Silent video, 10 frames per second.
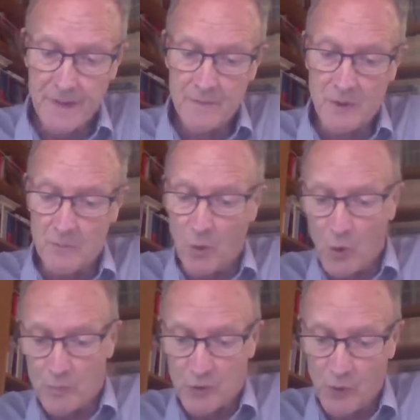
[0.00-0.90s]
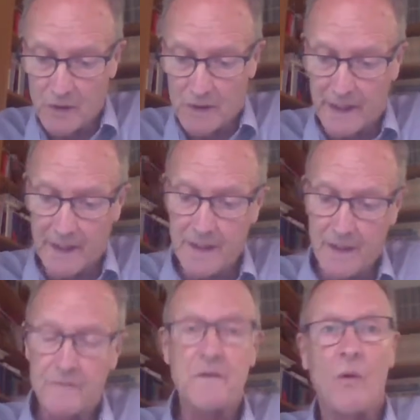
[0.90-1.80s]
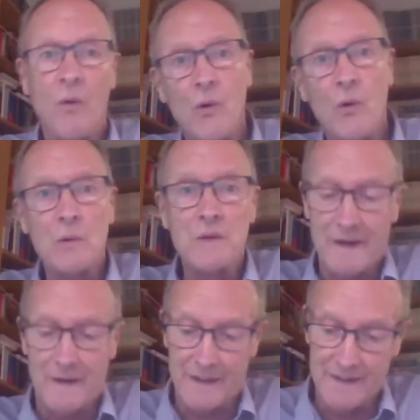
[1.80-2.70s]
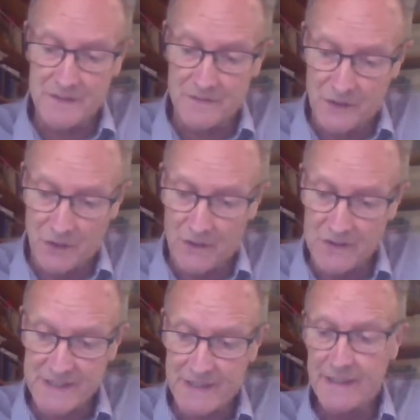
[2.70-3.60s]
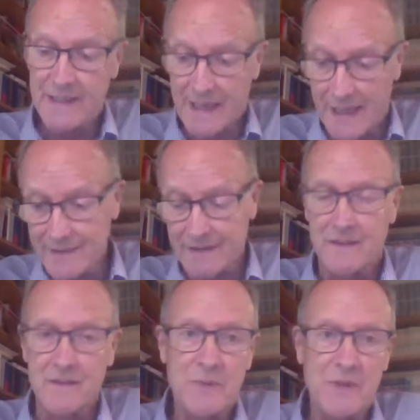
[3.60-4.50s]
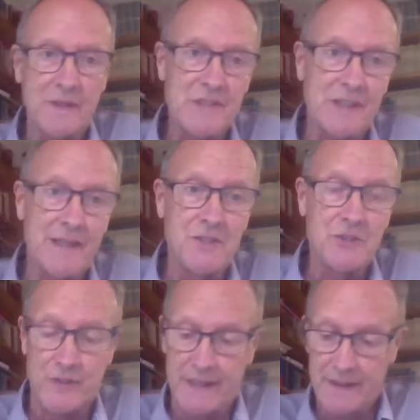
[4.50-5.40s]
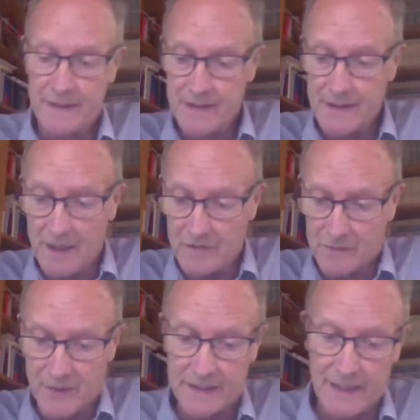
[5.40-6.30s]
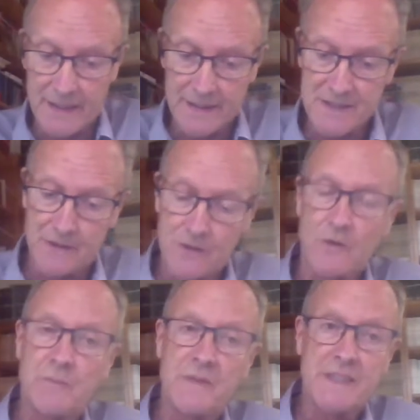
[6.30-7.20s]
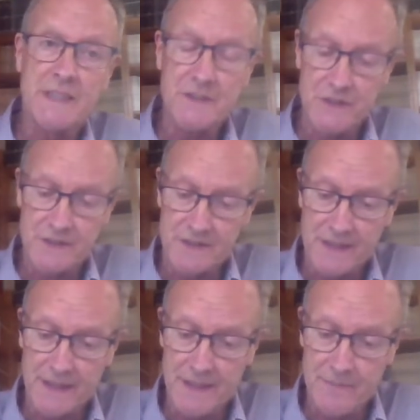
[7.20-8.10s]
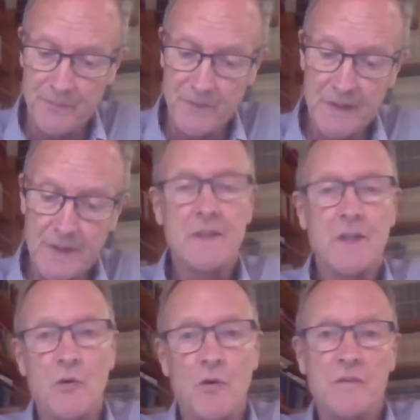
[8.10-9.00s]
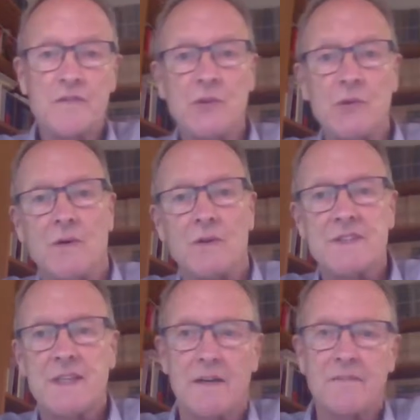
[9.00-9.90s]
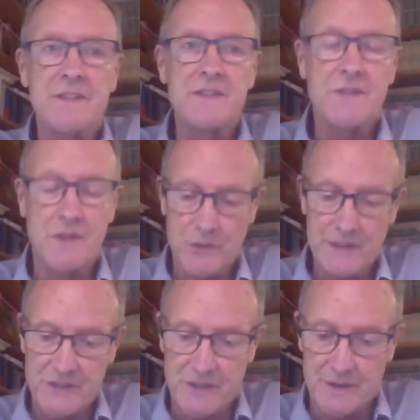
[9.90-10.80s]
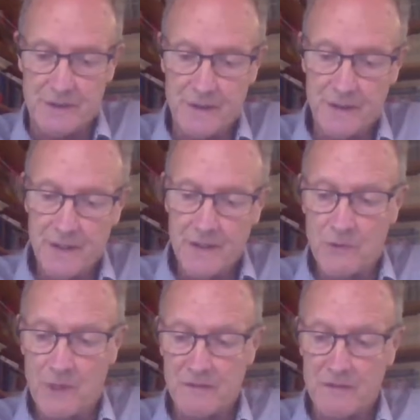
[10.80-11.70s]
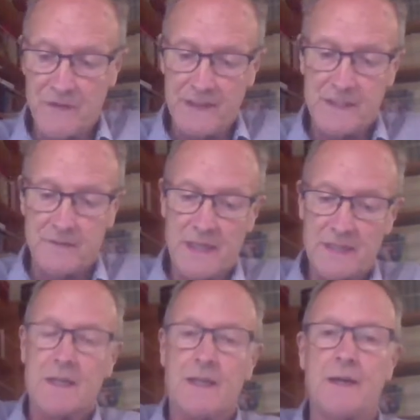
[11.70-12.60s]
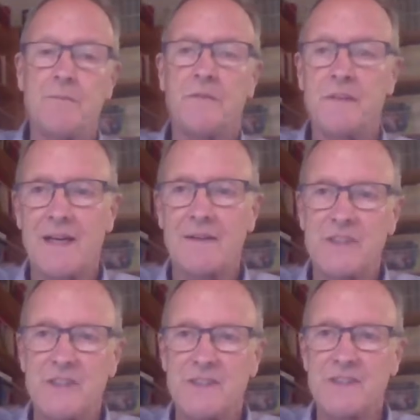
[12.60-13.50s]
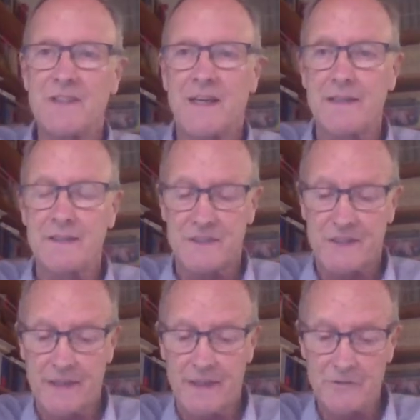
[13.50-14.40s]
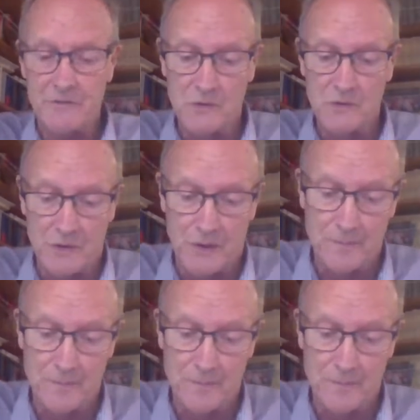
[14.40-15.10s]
But more broadly, for all kinds of loss other than personal injury covered by the accident compensation scheme, the law of torts governs the question whether a victim has a claim for damages against a wrongdoer.